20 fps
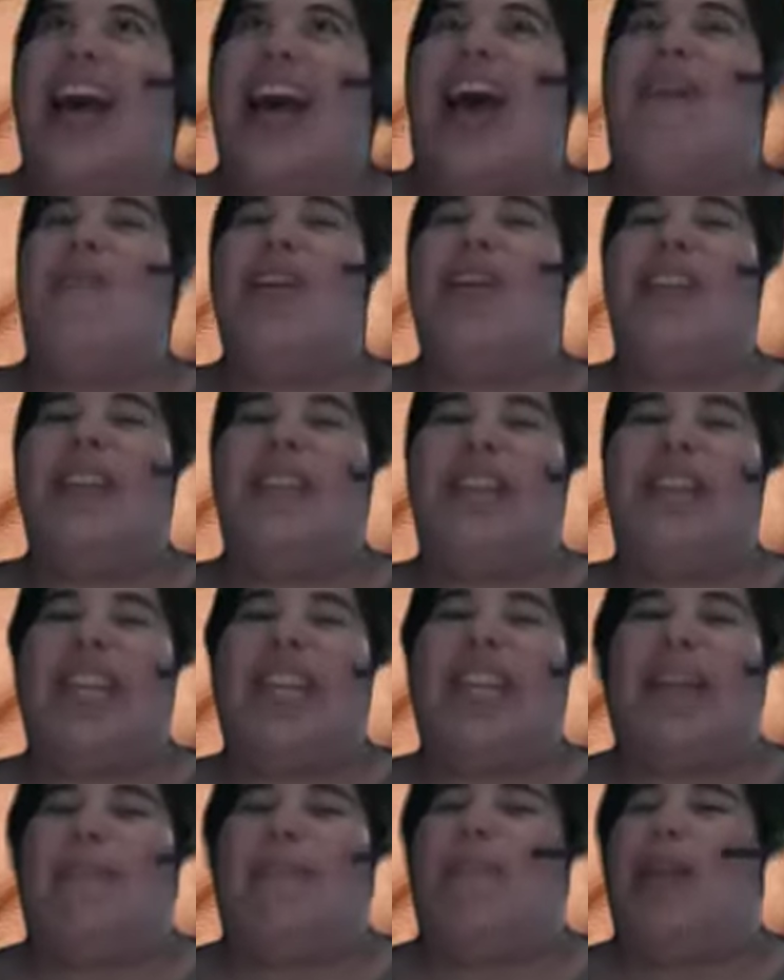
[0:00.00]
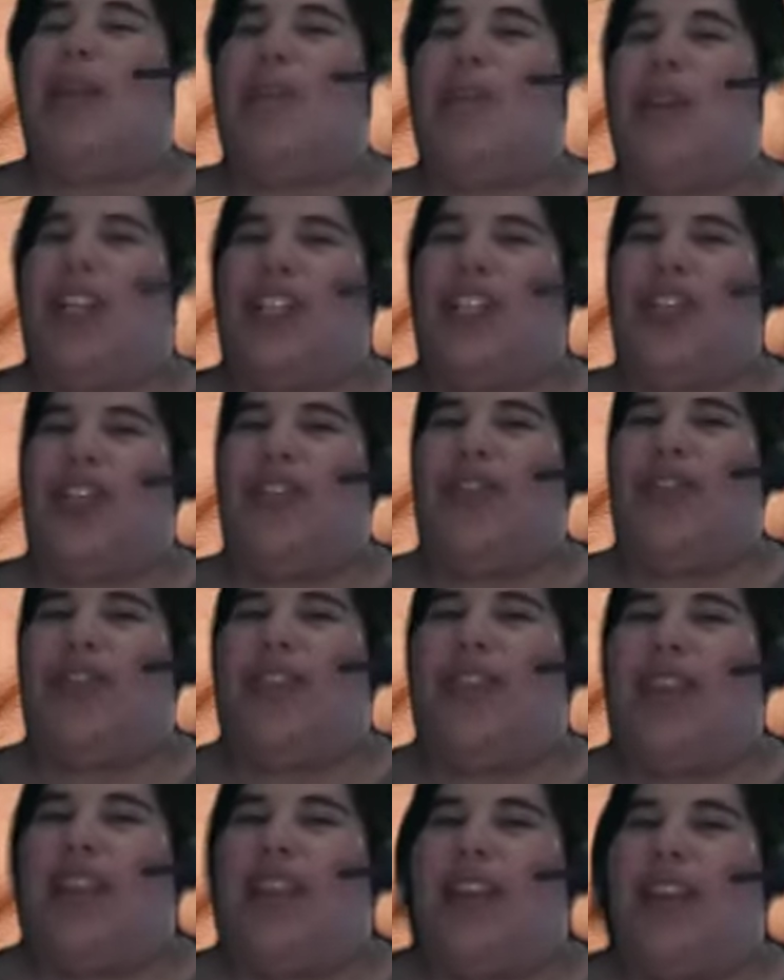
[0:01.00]
I wonder if that's a Midwestern
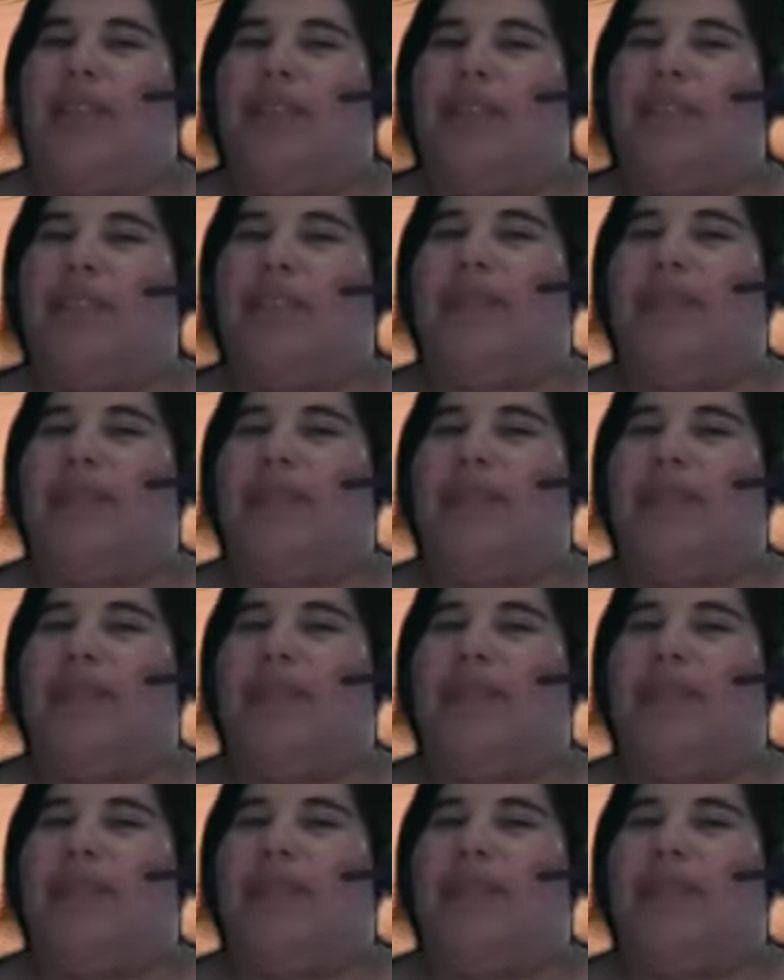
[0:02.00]
thing.